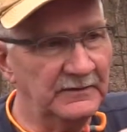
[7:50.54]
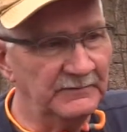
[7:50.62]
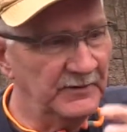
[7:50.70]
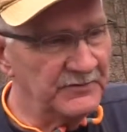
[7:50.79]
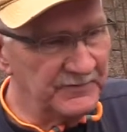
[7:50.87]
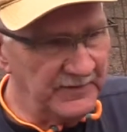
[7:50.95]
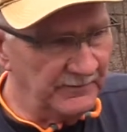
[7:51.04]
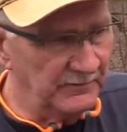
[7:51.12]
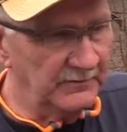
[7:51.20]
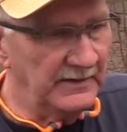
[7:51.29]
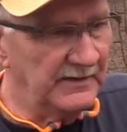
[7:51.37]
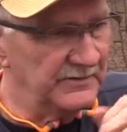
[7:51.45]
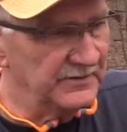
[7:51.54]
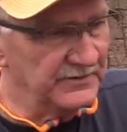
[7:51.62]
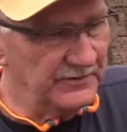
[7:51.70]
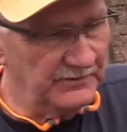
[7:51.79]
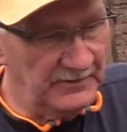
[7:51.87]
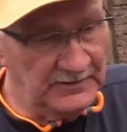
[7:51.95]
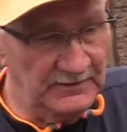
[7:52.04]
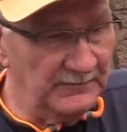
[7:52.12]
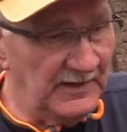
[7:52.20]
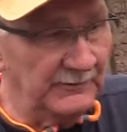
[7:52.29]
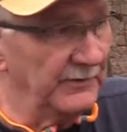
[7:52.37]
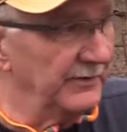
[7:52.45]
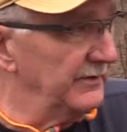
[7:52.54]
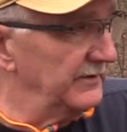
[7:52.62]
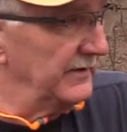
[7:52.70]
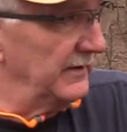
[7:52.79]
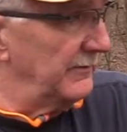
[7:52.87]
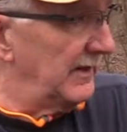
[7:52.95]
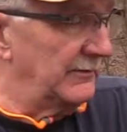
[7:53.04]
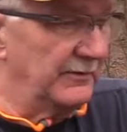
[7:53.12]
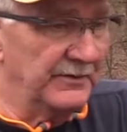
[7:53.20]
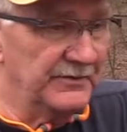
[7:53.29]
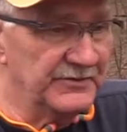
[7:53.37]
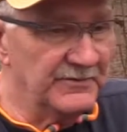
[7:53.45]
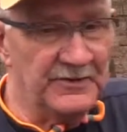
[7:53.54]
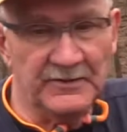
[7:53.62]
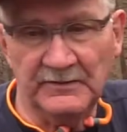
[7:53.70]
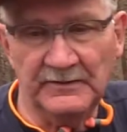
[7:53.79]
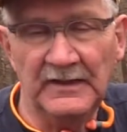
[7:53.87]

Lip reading: Most people can't just go, well, I'll buy one of those. I think I'll buy one of those tomorrow.